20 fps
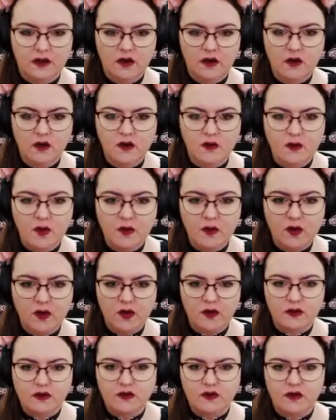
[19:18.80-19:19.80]
Oh, more
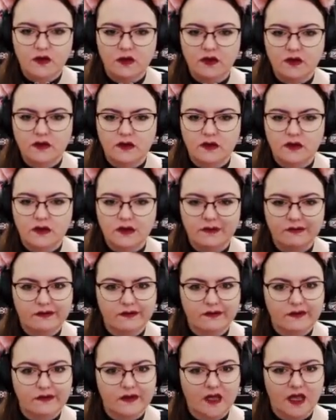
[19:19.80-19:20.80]
portal scrolls.
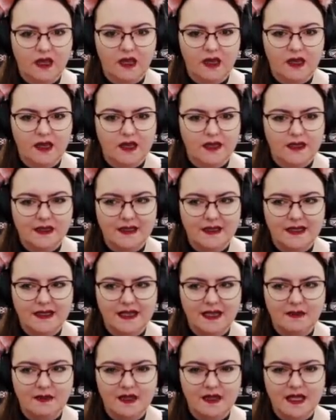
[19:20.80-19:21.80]
It
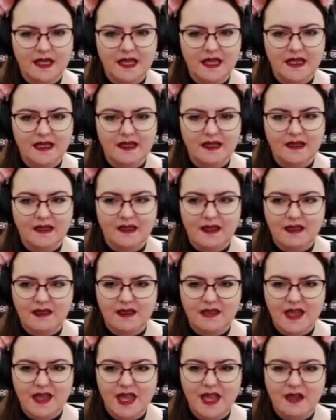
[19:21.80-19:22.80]
seems like the
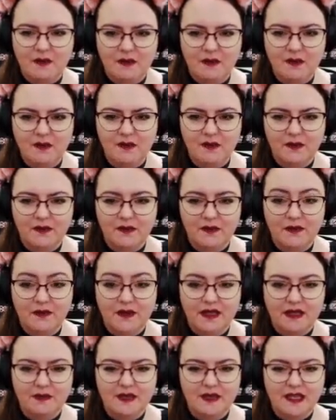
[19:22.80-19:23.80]
theme,
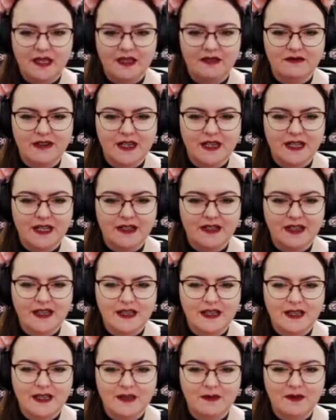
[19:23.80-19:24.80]
seems like the running
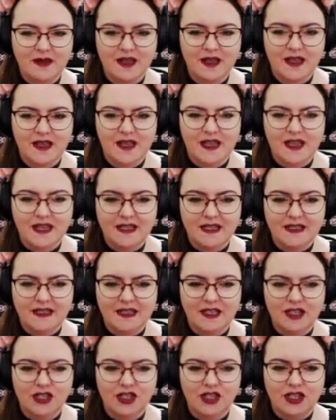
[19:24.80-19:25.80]
theme is
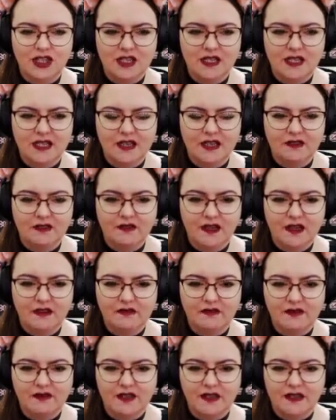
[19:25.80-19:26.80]
G T F out of
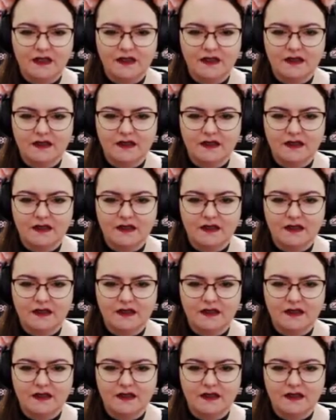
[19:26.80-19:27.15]
here.